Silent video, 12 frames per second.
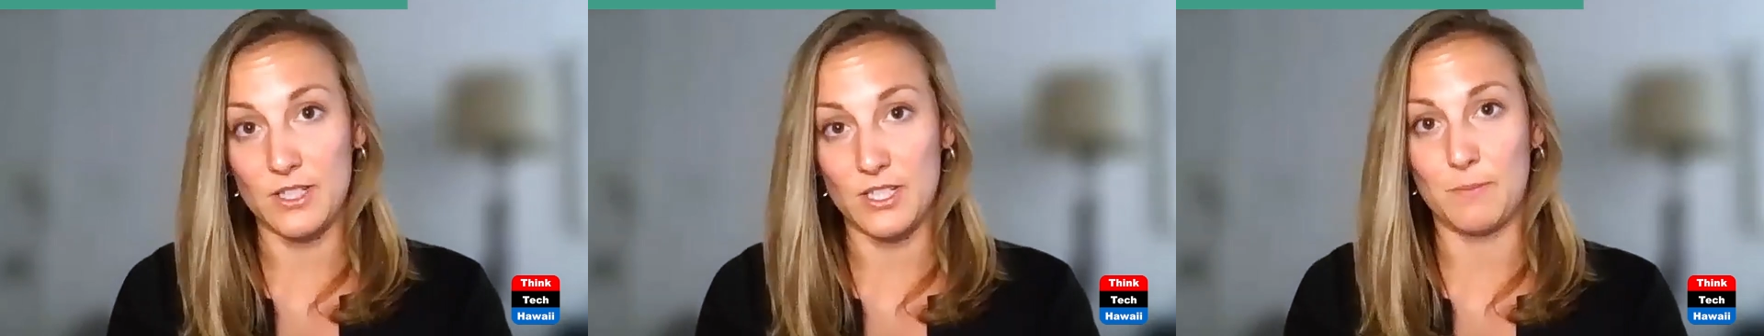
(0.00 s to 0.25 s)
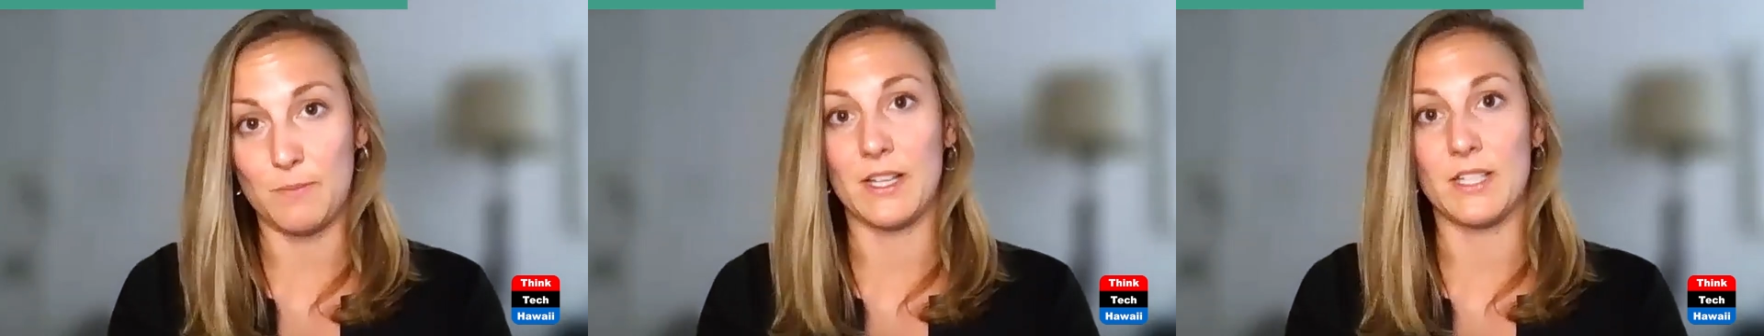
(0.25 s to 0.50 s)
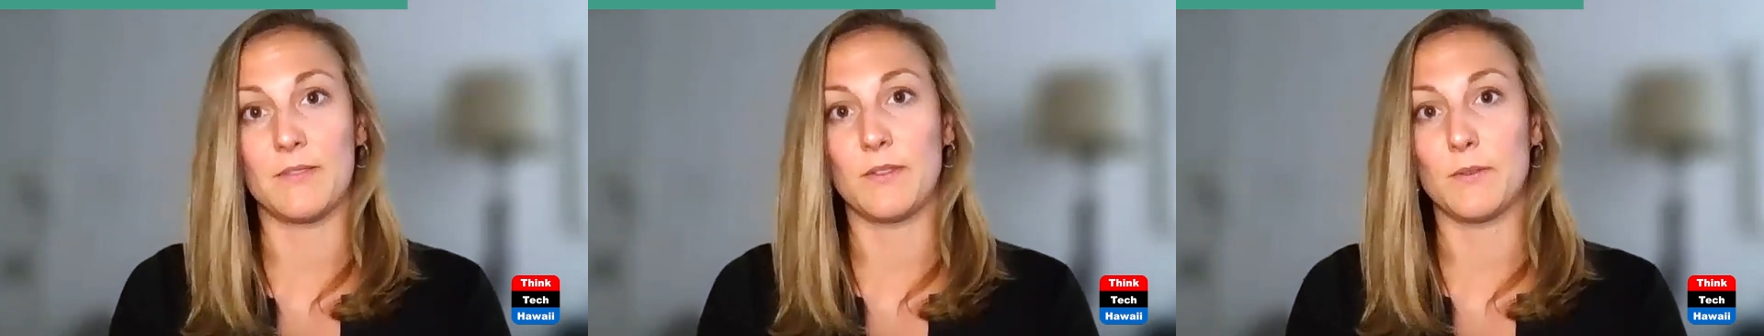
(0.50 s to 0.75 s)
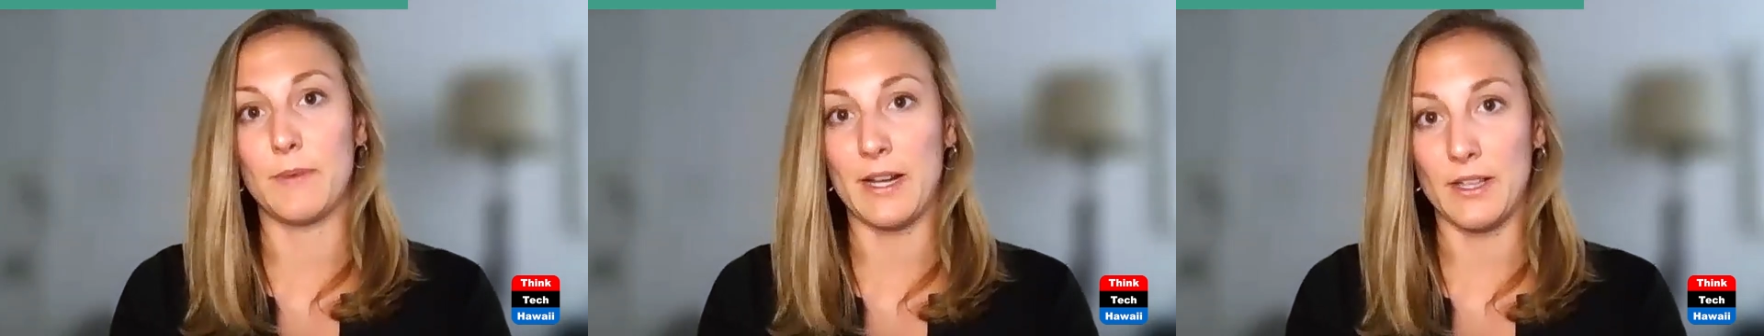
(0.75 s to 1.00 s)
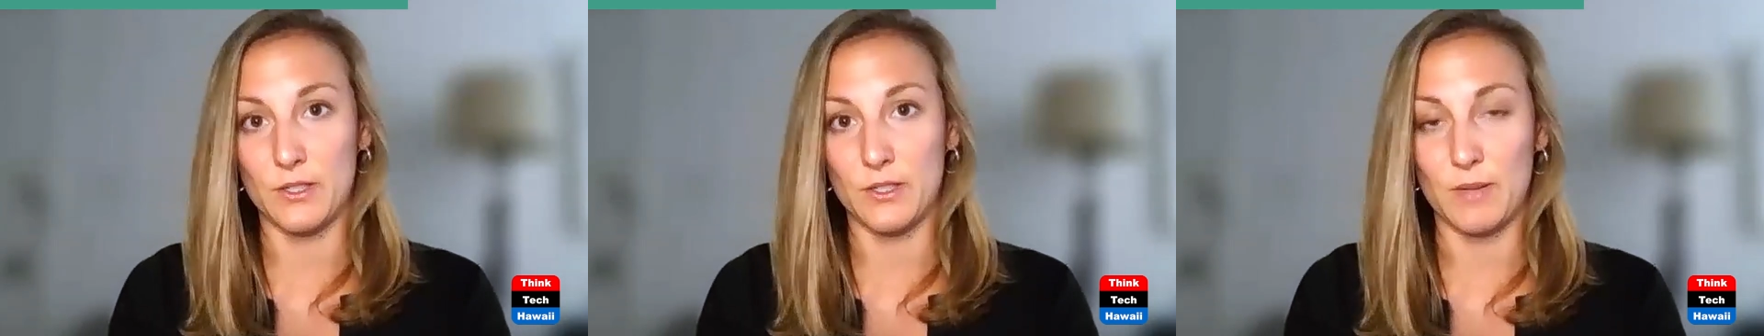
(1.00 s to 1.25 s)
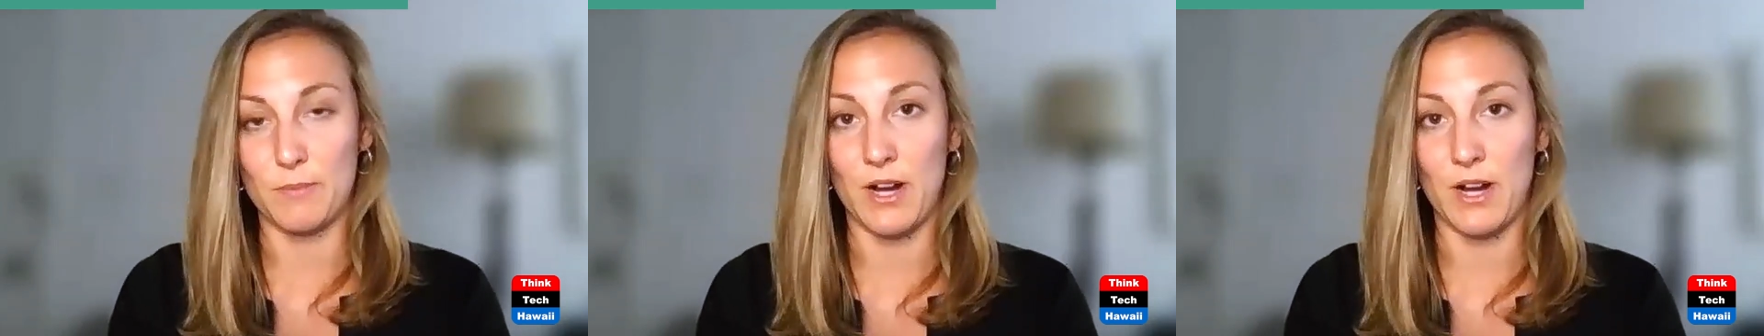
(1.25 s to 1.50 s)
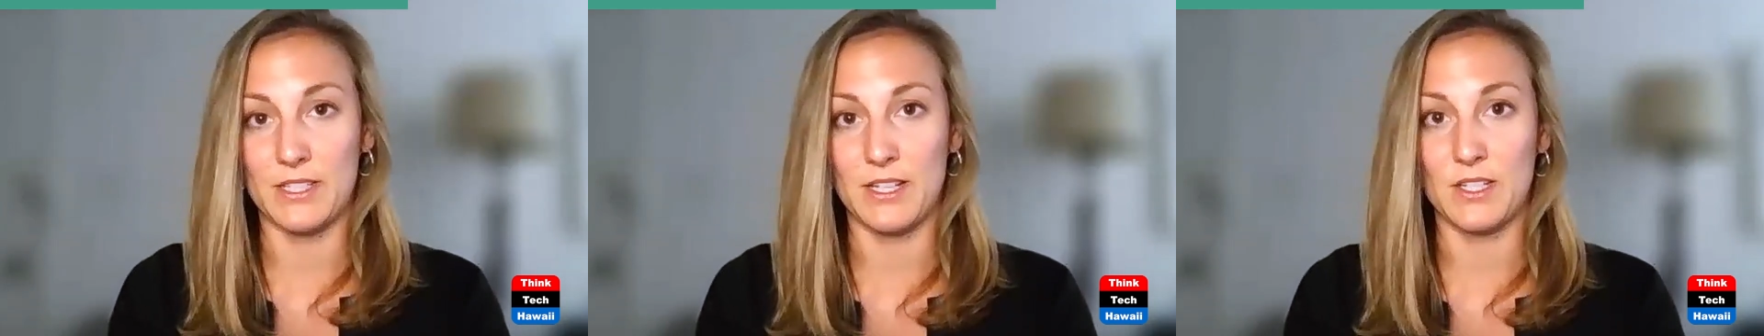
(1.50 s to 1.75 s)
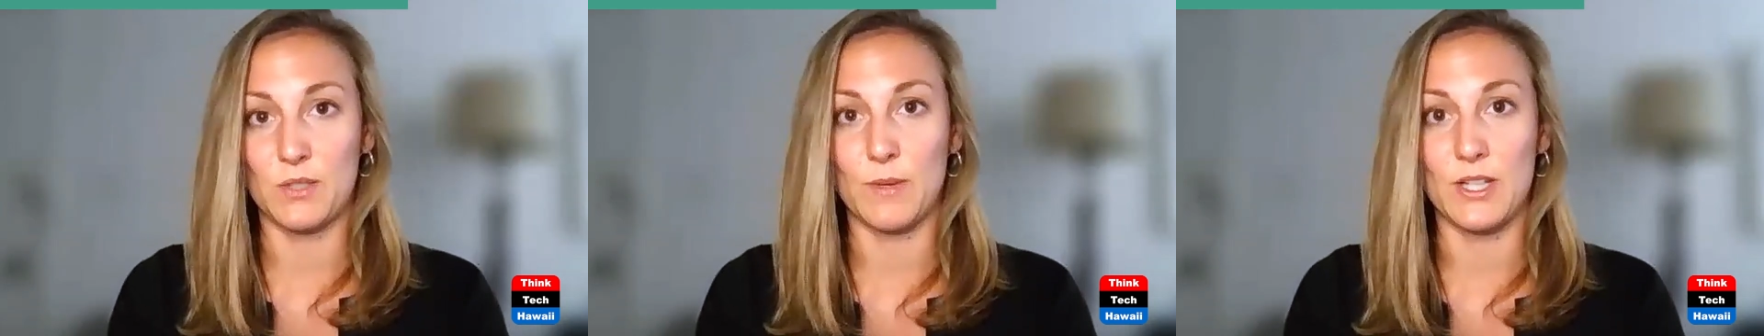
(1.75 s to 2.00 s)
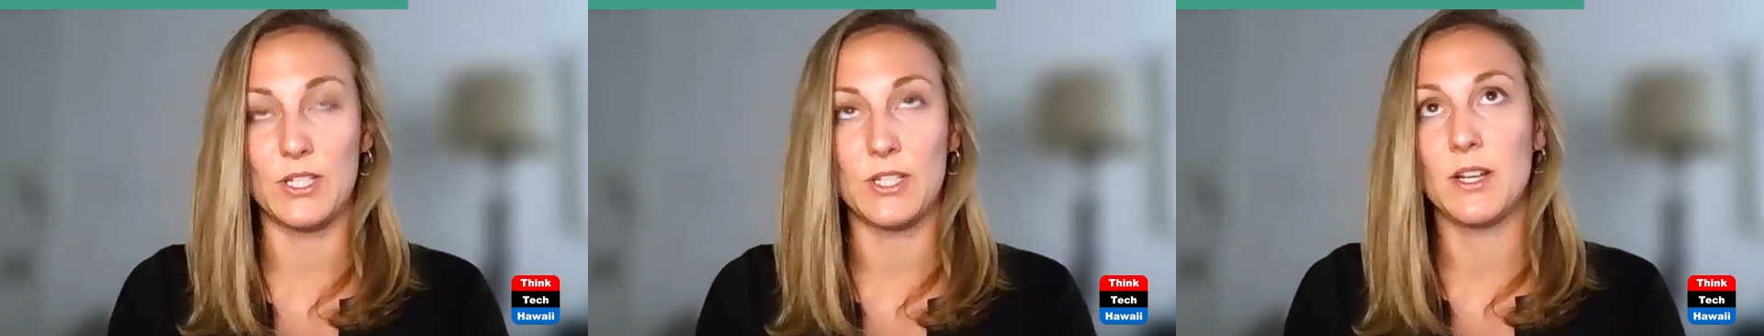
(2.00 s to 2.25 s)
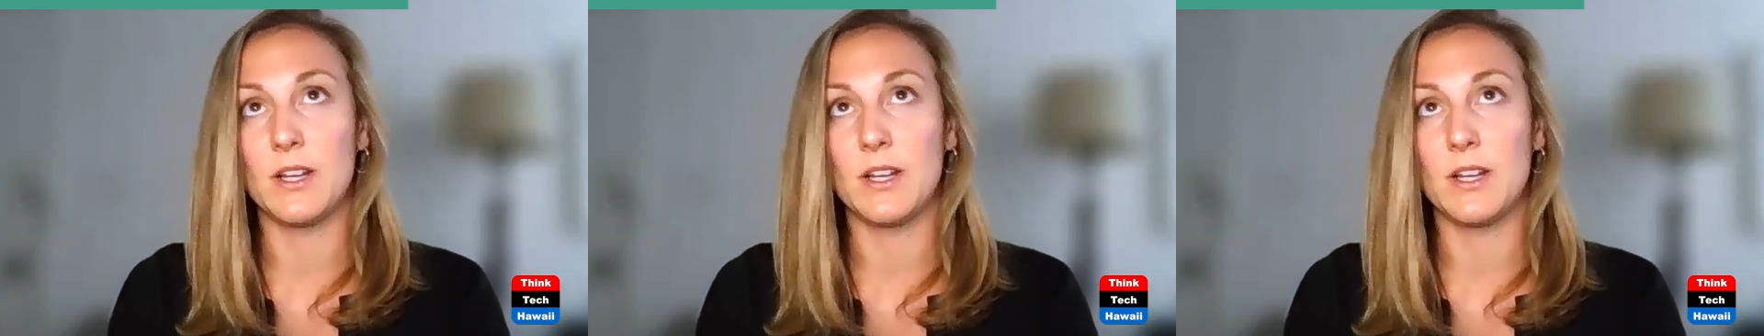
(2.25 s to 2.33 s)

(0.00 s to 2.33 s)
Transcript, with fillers: just because of the regulatory process, which